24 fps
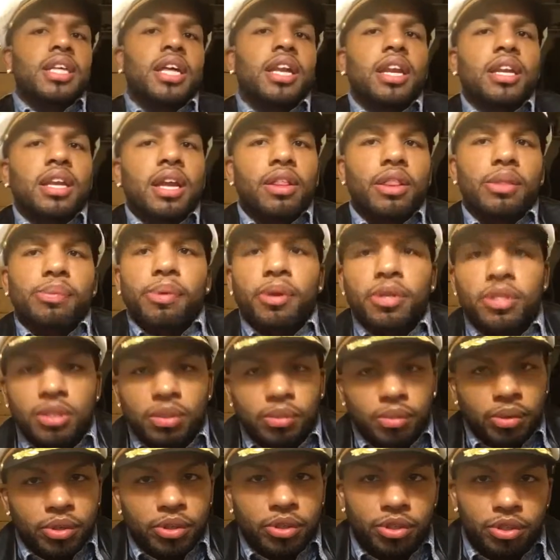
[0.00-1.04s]
that another
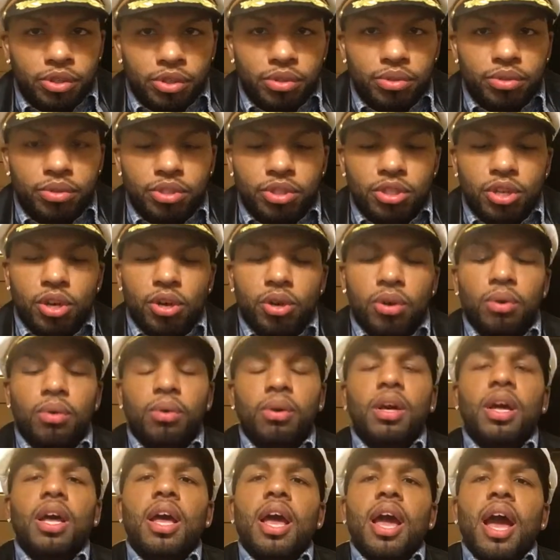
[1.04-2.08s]
person would do. So
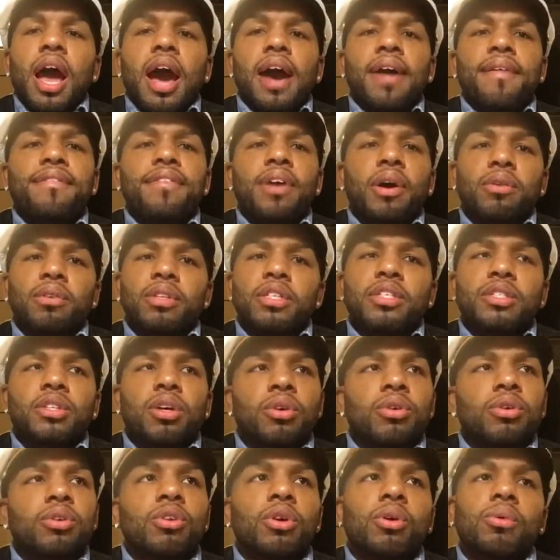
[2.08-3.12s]
I felt as though,
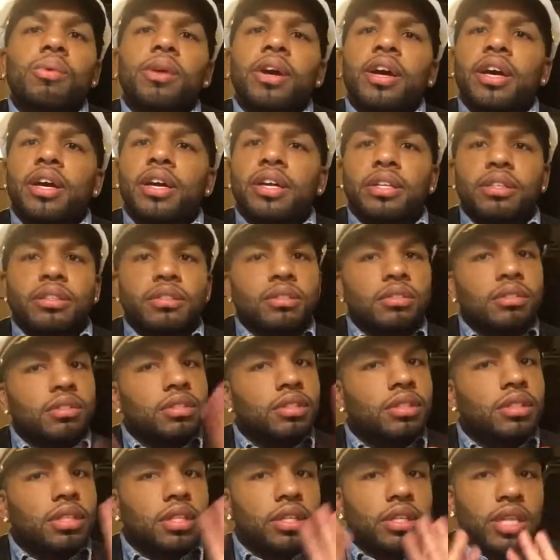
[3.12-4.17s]
you know what,
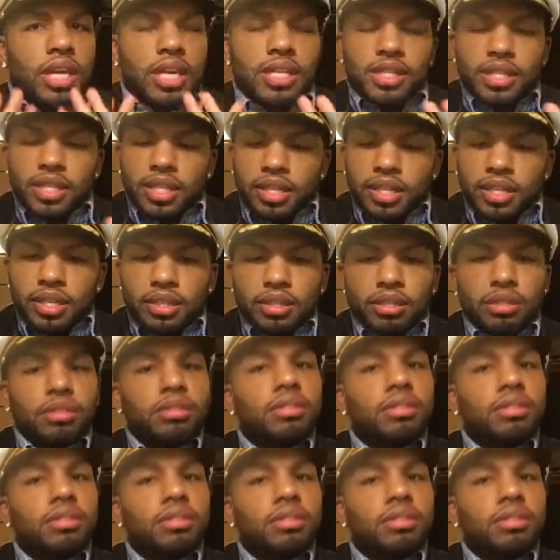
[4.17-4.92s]
that's it.